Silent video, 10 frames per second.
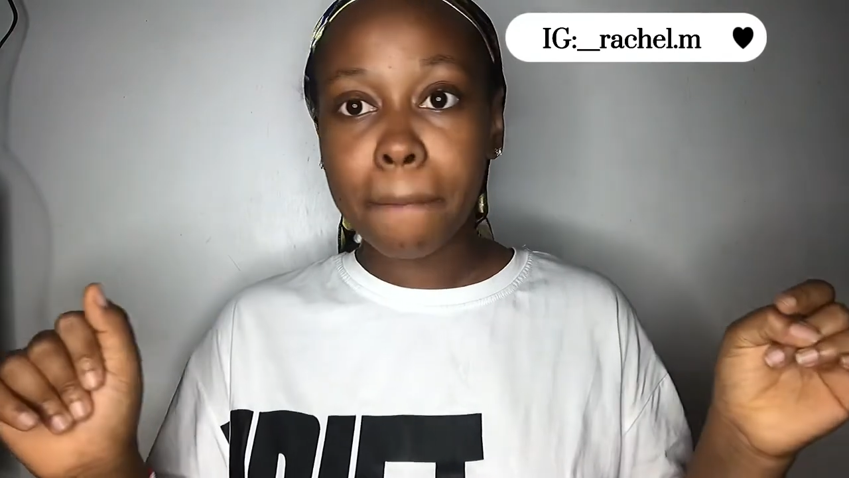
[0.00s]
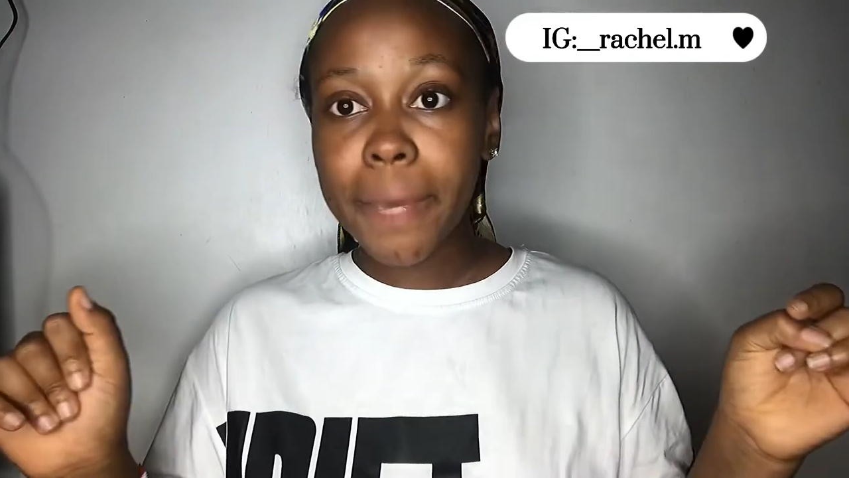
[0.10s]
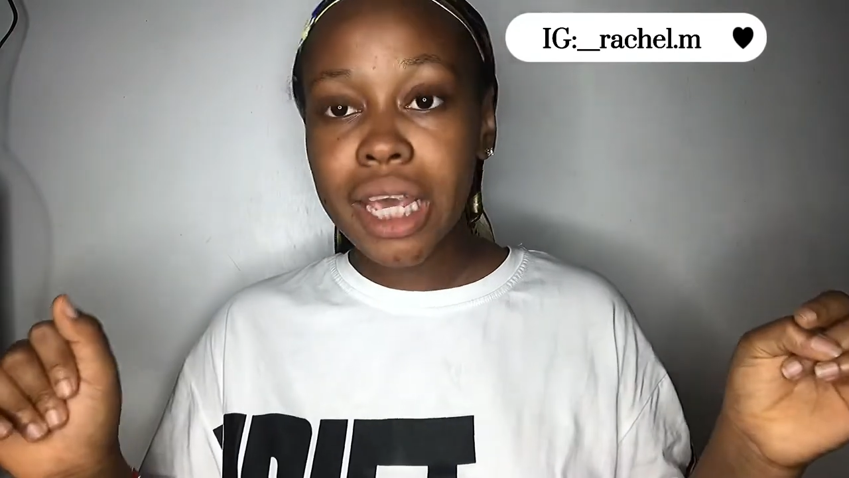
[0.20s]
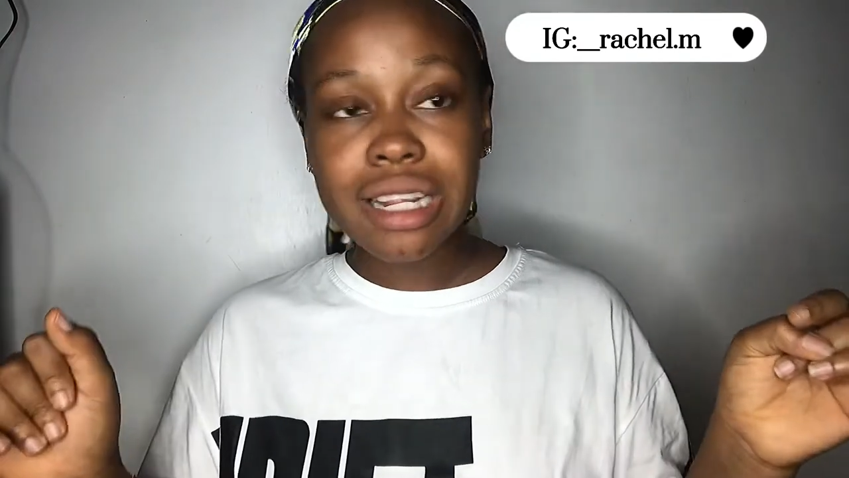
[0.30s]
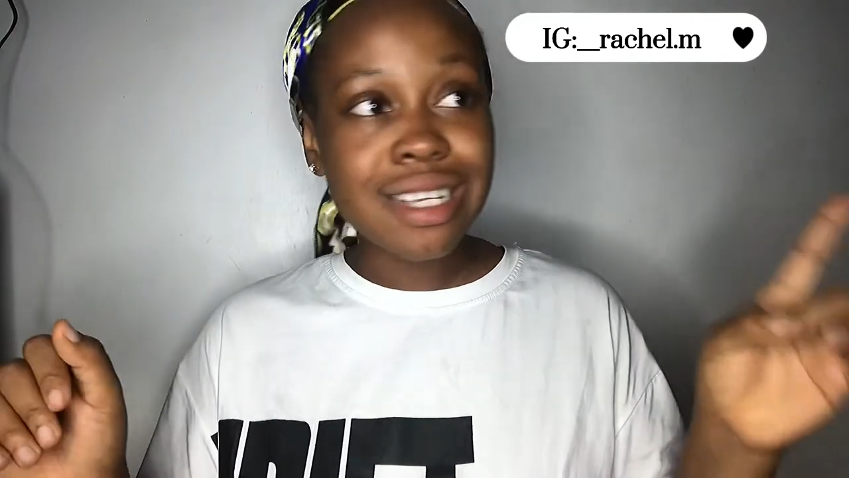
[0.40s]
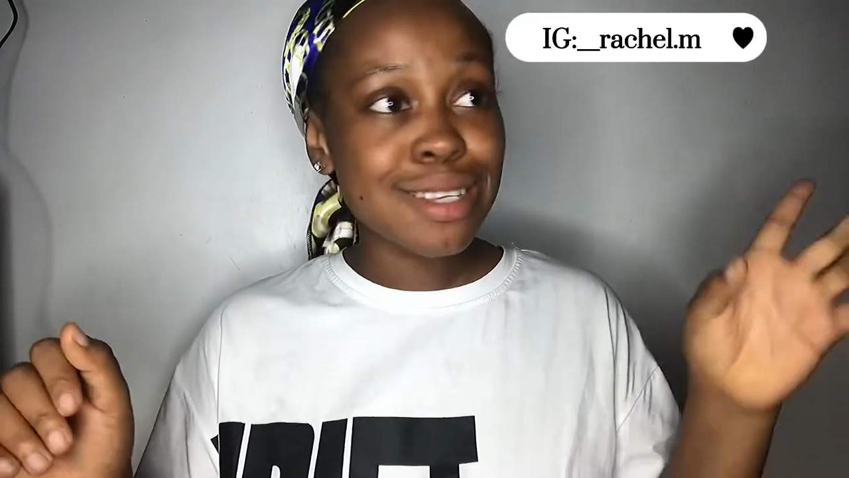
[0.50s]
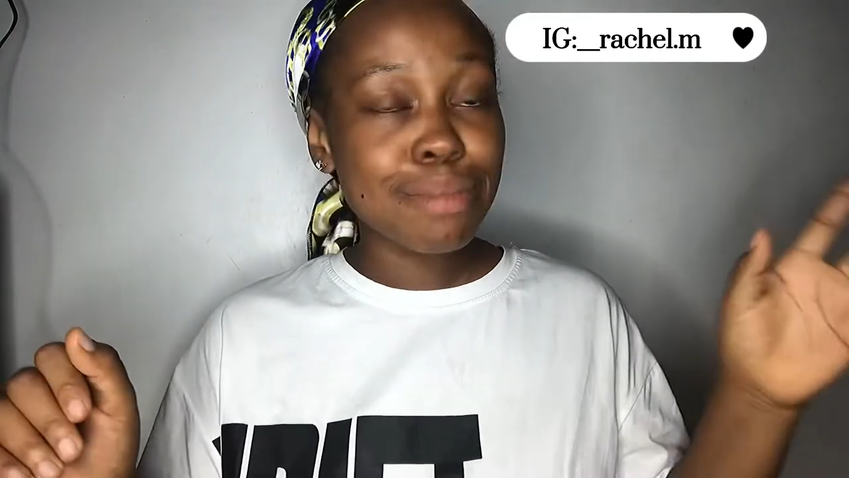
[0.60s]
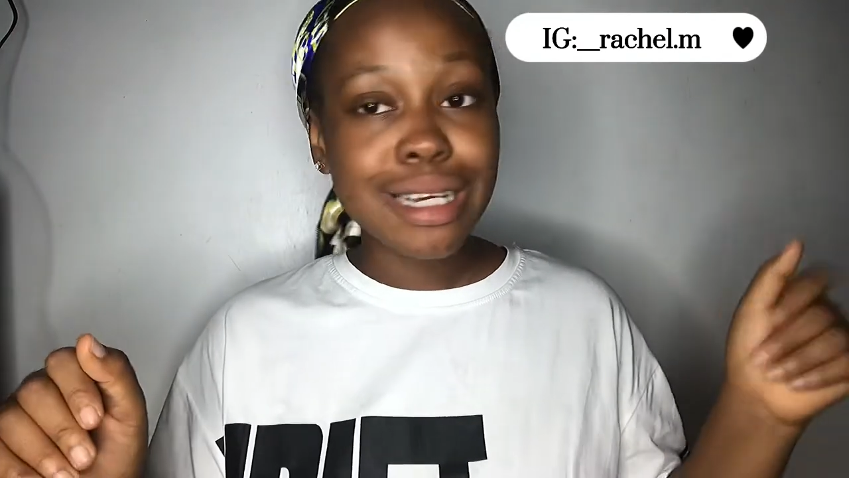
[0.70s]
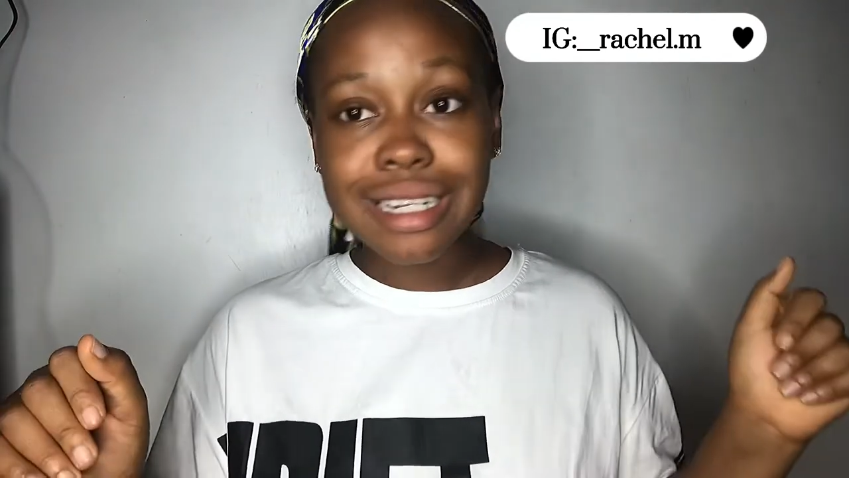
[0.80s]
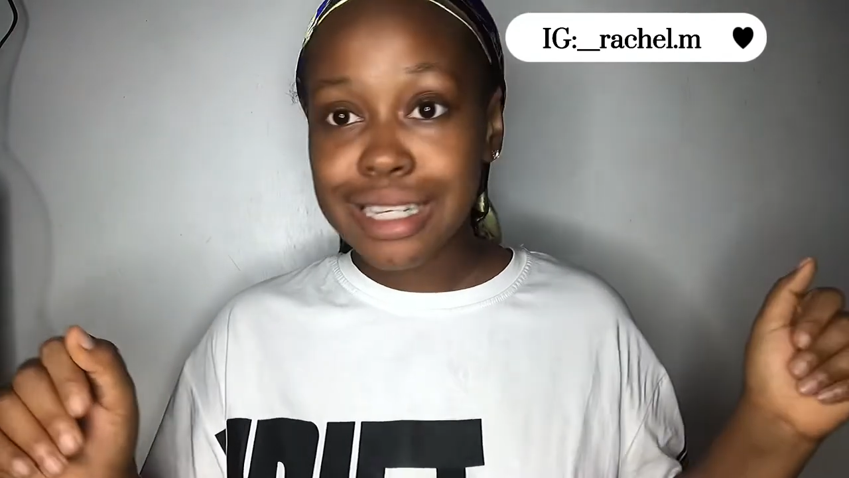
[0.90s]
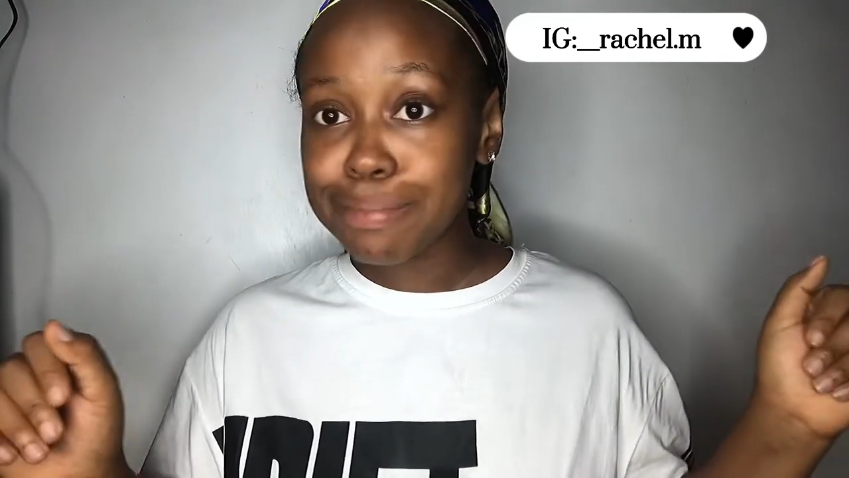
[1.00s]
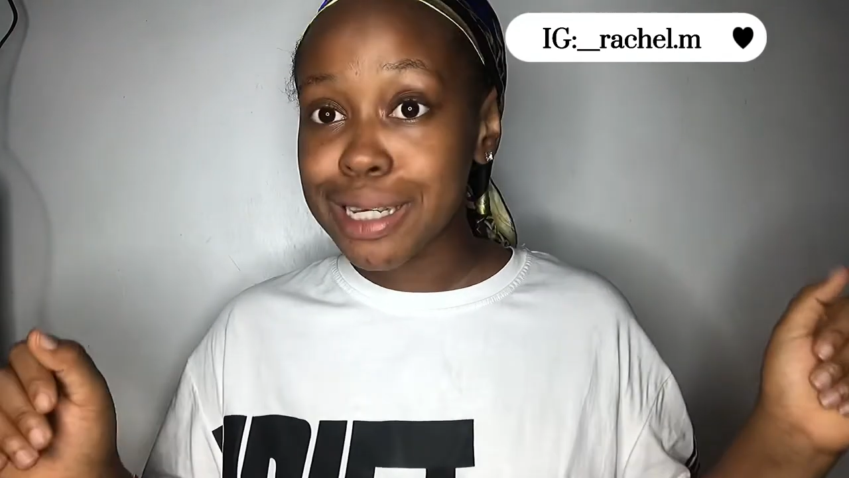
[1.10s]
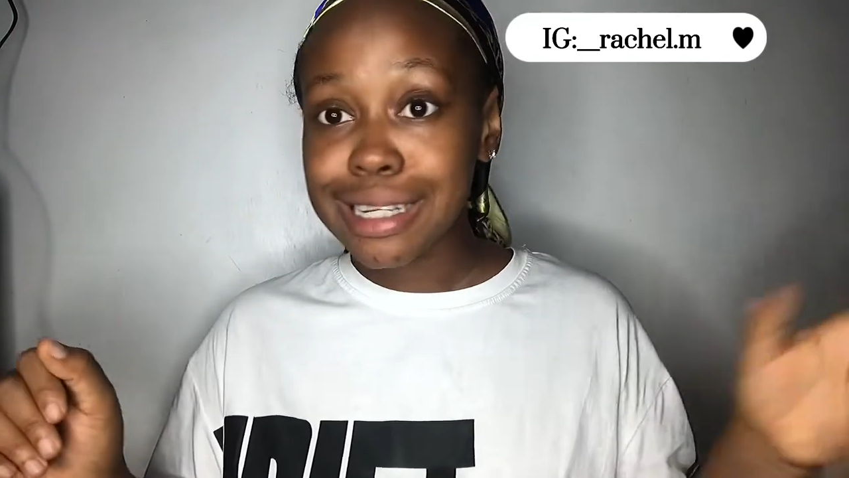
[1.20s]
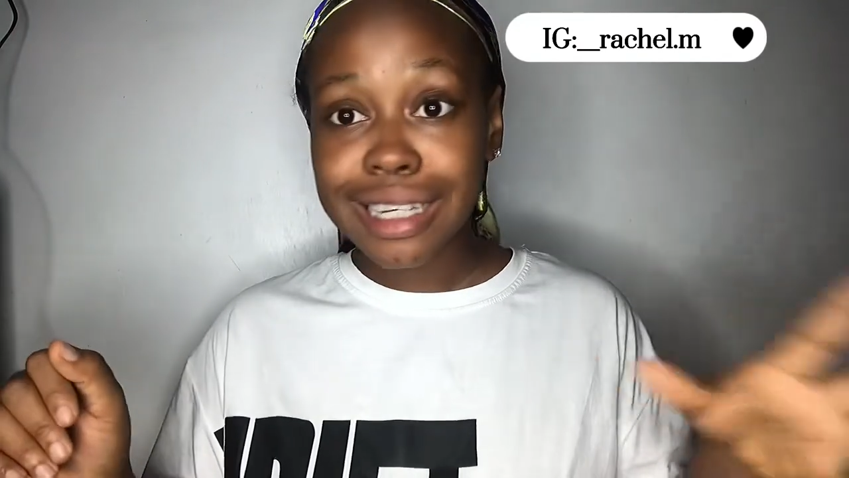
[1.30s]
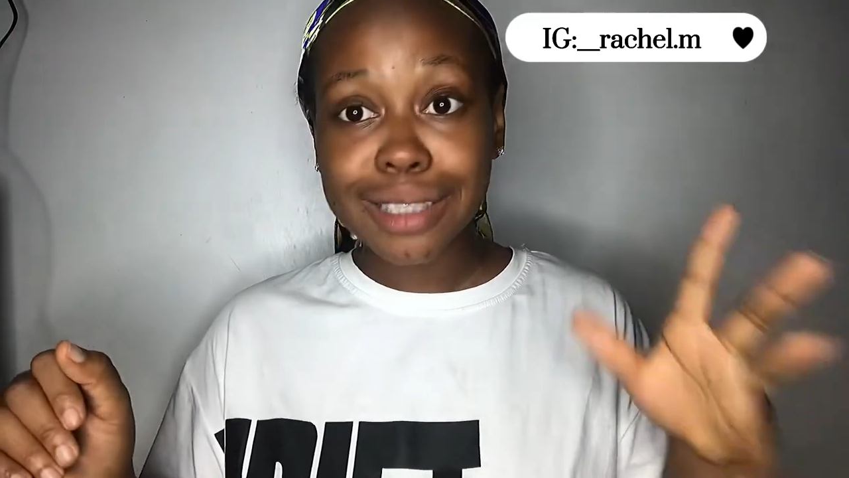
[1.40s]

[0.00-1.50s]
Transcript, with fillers: pay this, pay this, pay that,